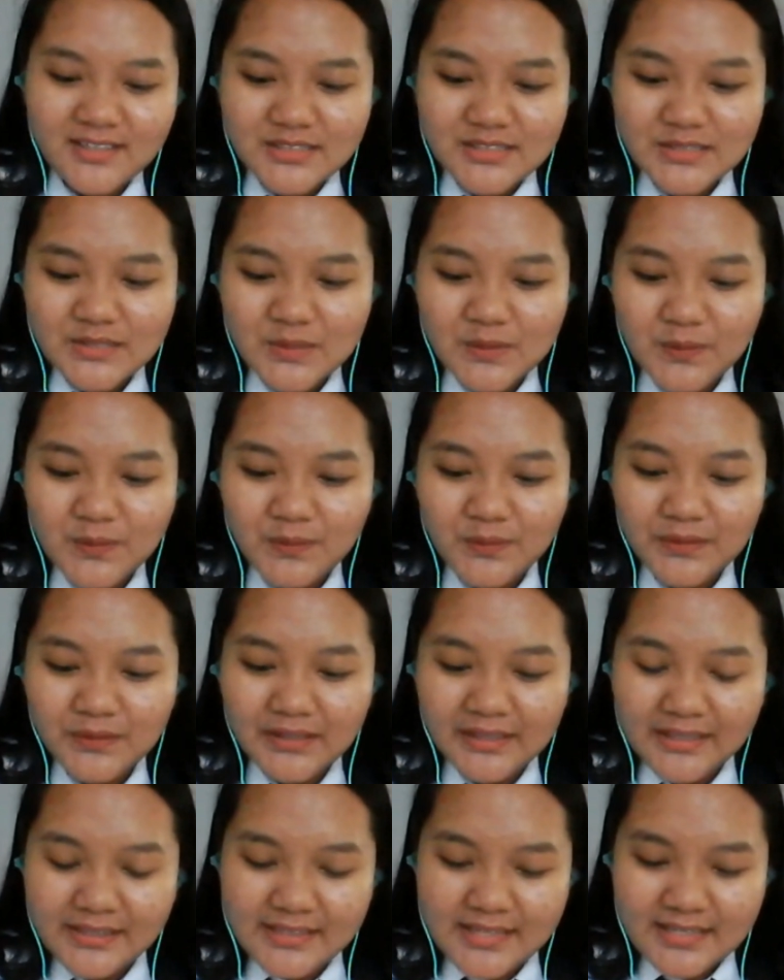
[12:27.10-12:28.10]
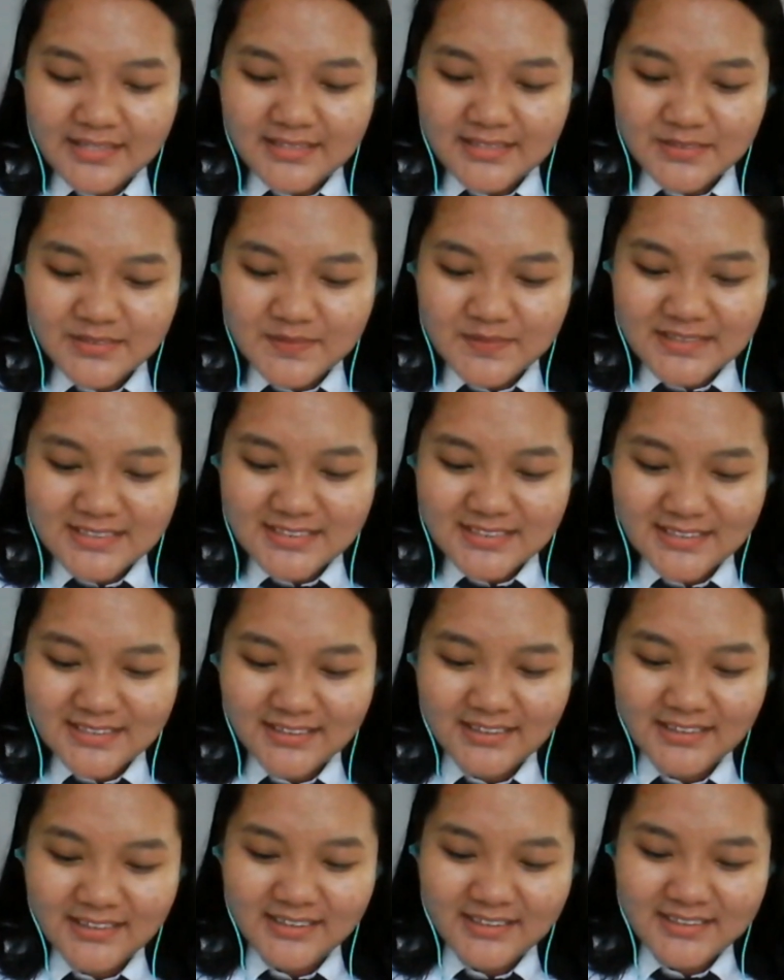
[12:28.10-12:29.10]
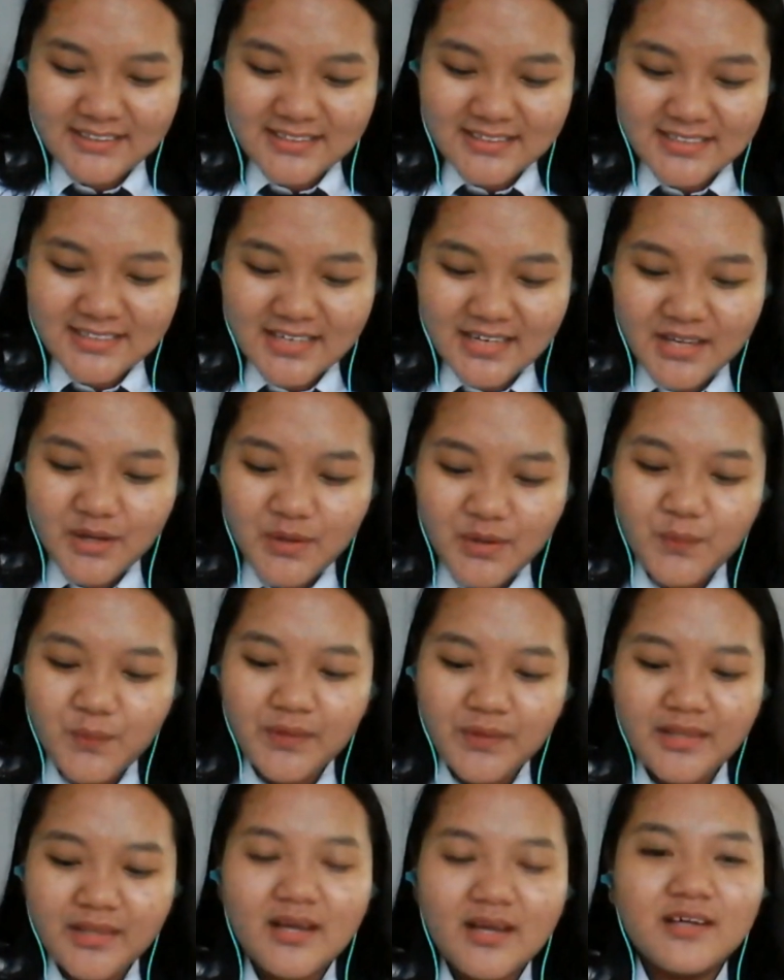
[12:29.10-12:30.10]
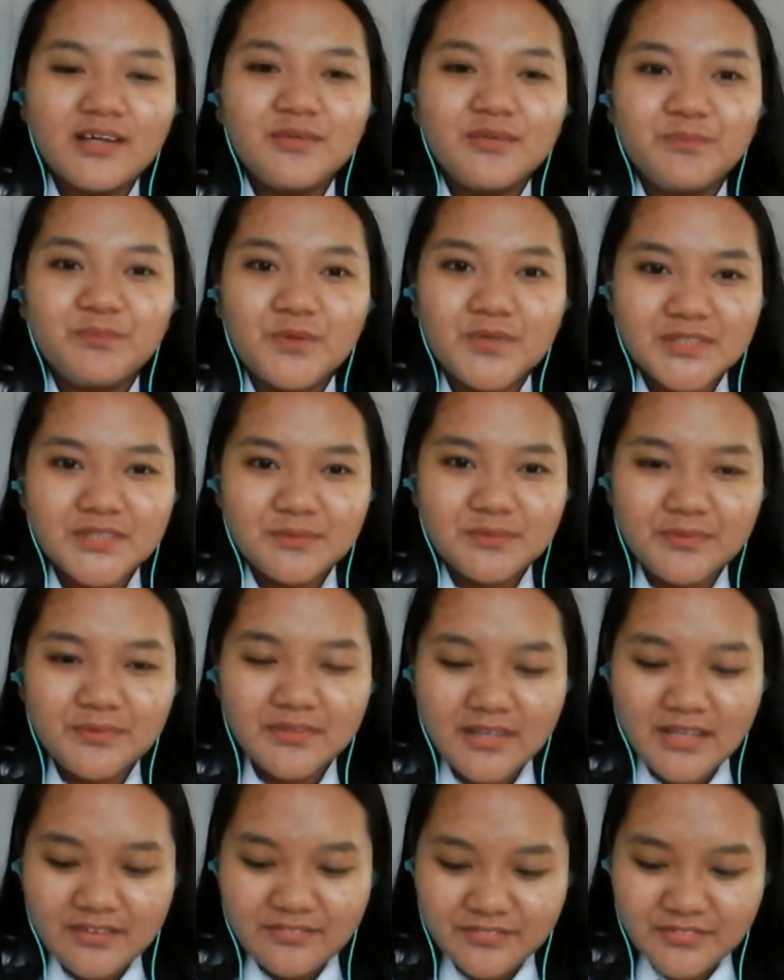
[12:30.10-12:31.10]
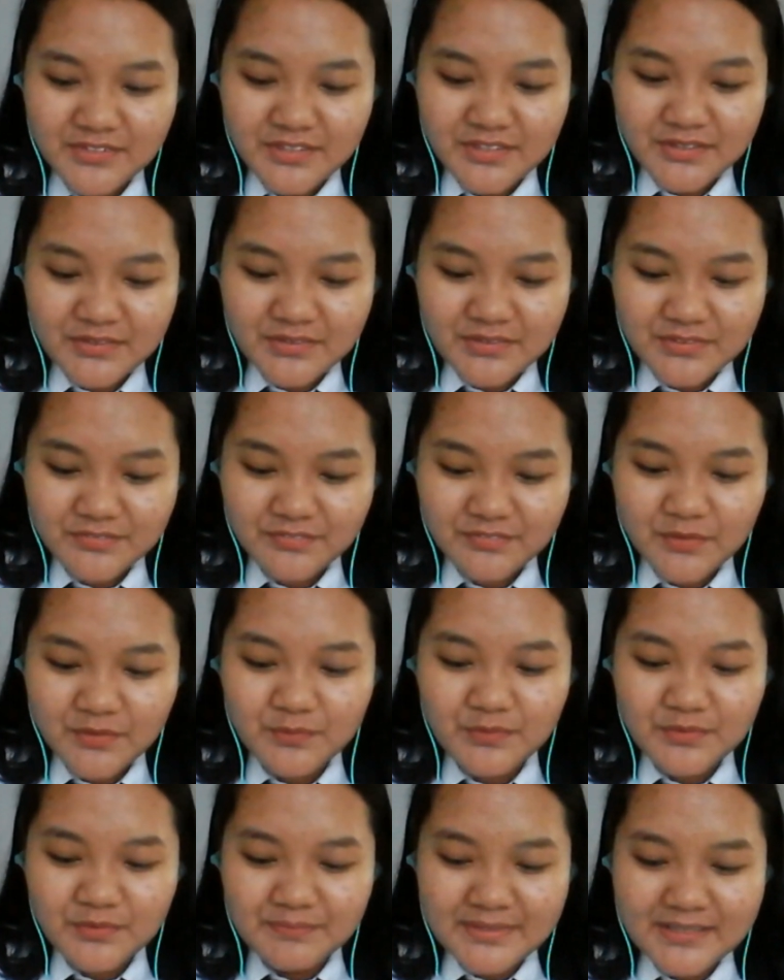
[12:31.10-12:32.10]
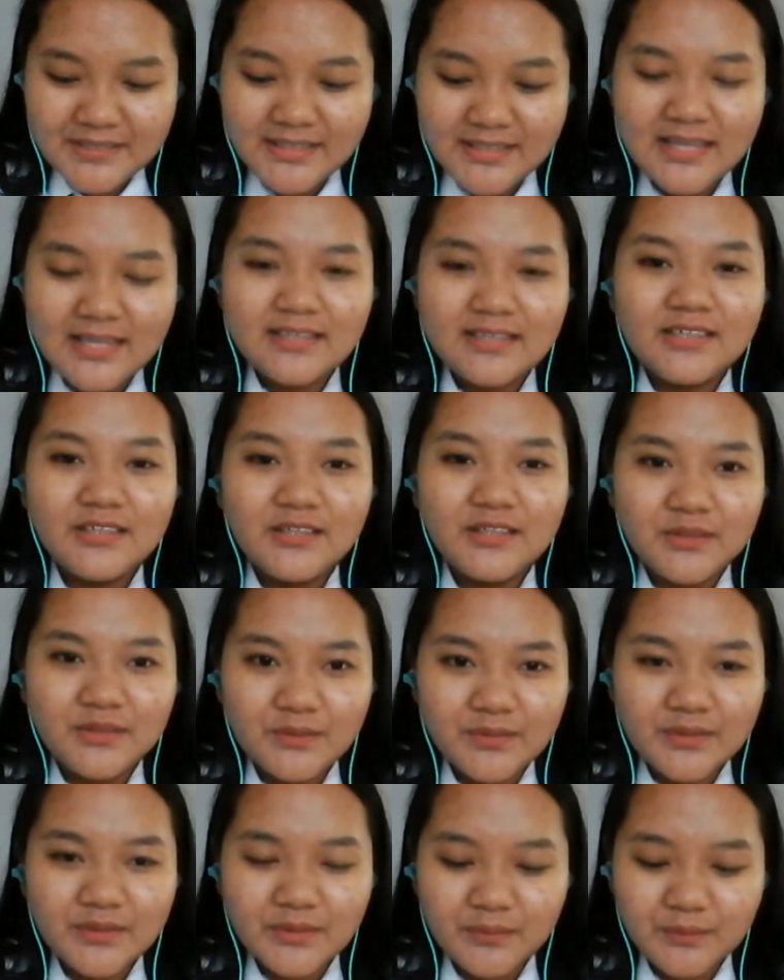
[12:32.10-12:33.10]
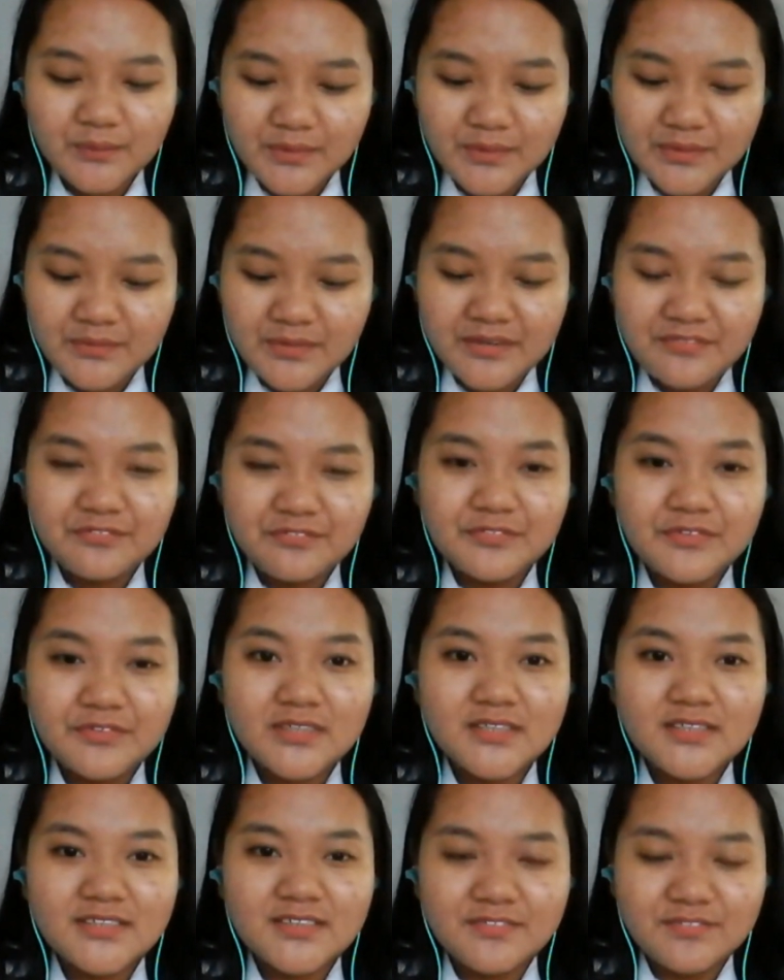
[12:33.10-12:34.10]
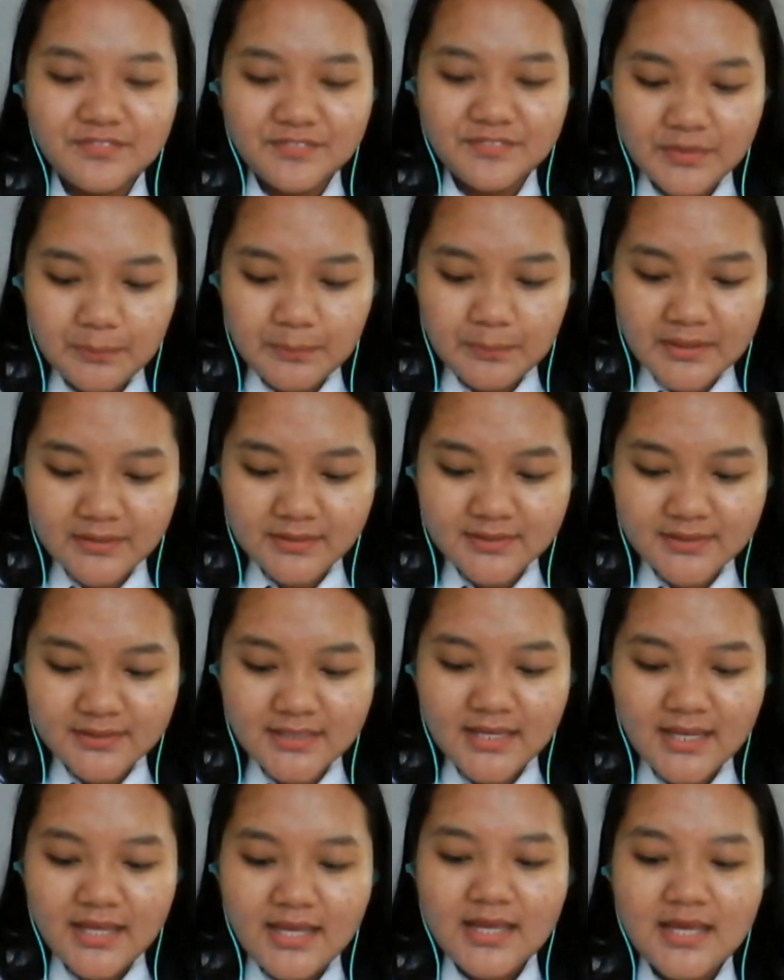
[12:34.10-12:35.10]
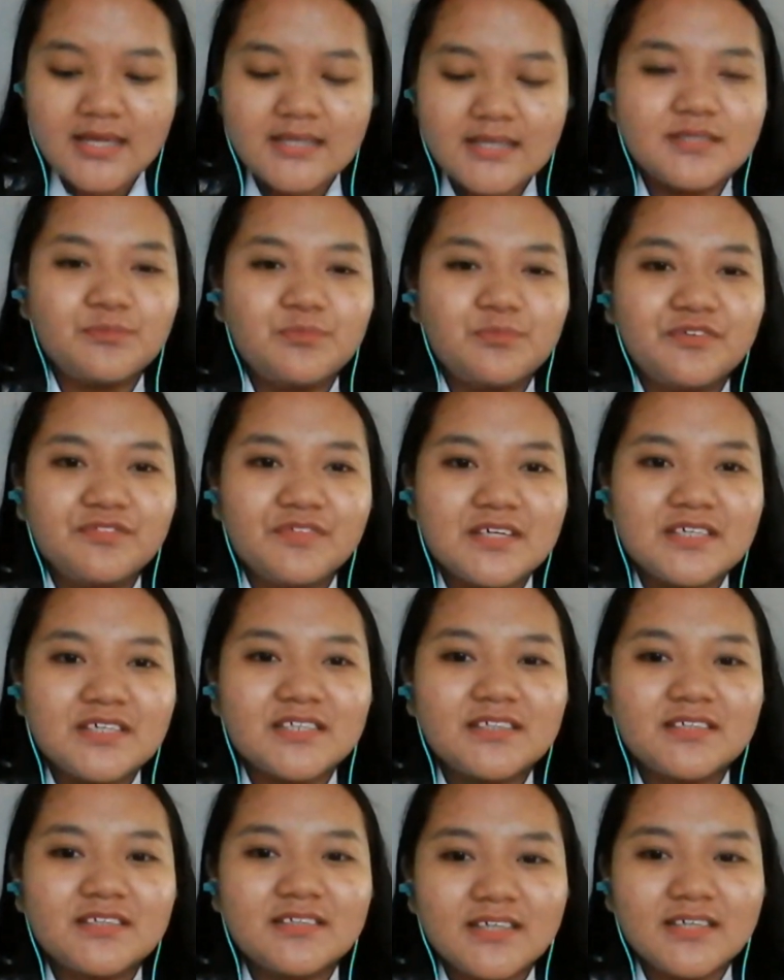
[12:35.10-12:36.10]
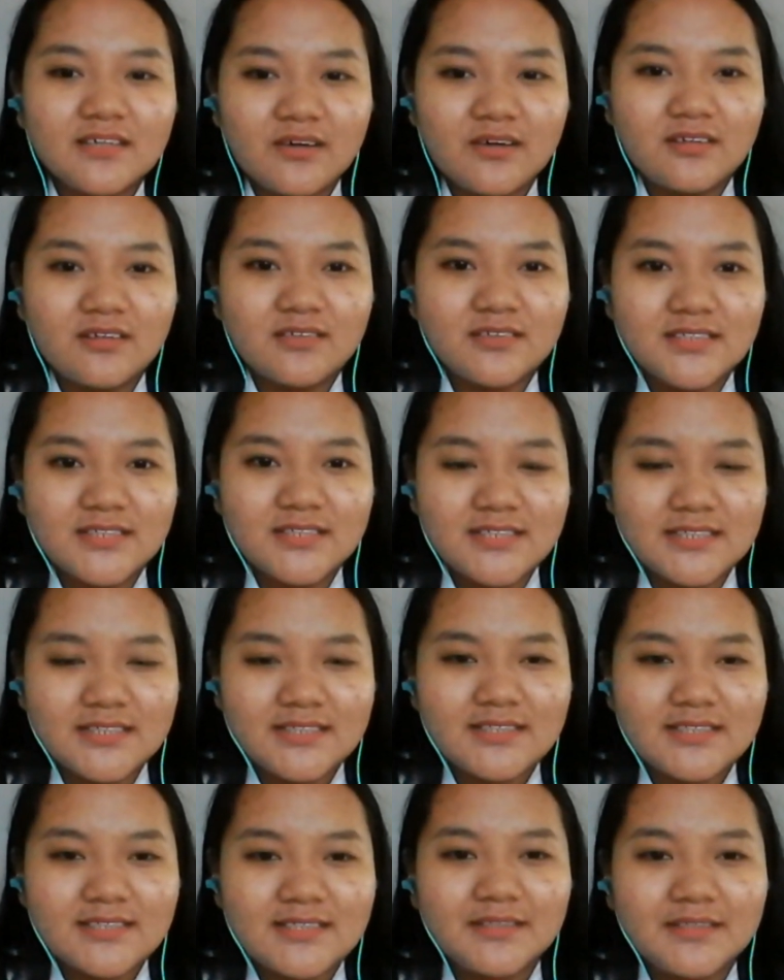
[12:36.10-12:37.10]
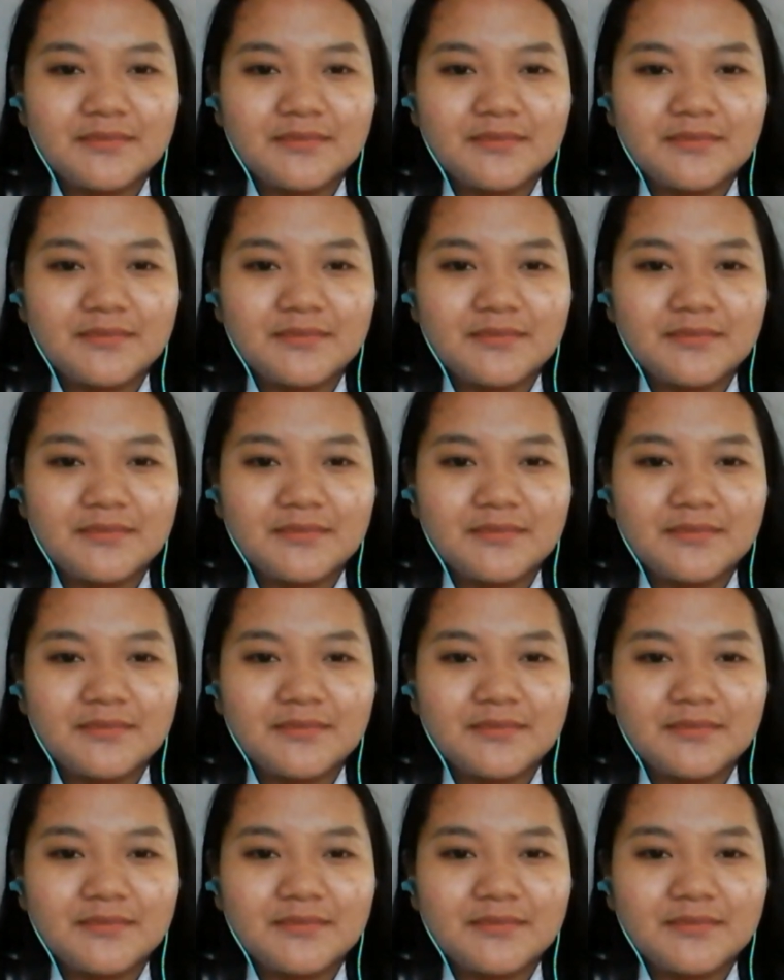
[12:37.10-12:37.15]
So next question is, what are the possible avenues for women and the youth with reference to females as a professional psychologist?